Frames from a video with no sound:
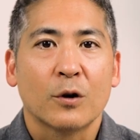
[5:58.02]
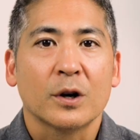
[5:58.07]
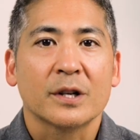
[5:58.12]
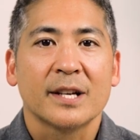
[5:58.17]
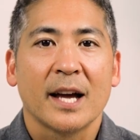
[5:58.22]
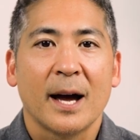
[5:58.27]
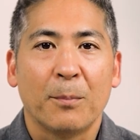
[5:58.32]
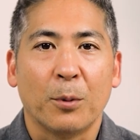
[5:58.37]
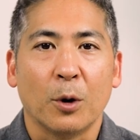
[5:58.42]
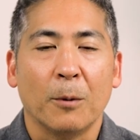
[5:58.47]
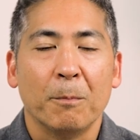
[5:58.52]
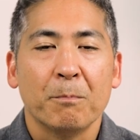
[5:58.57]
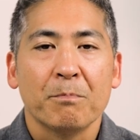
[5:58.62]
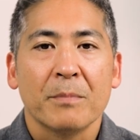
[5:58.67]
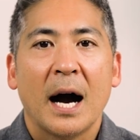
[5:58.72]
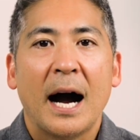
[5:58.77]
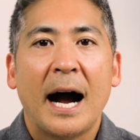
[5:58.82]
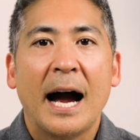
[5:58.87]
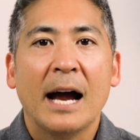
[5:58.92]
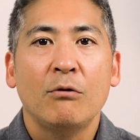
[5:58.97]
For example,
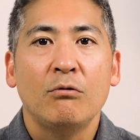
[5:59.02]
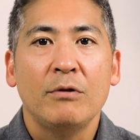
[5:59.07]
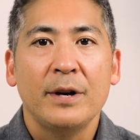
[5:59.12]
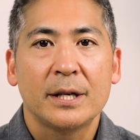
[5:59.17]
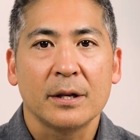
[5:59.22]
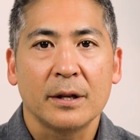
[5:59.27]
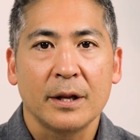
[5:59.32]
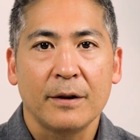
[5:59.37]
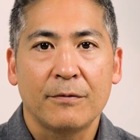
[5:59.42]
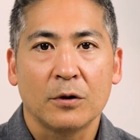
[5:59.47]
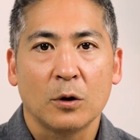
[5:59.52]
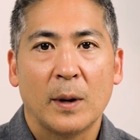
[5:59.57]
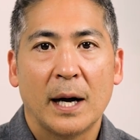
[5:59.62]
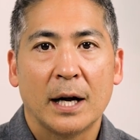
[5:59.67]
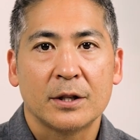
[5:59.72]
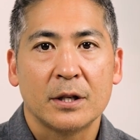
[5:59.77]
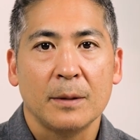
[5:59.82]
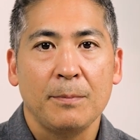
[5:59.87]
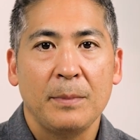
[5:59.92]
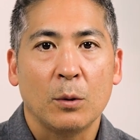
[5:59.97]
I recently flew
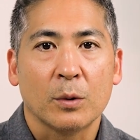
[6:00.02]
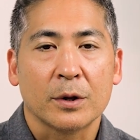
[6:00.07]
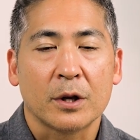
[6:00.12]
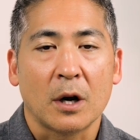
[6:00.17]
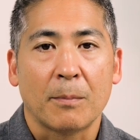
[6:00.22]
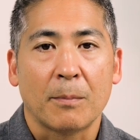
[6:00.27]
out to meet with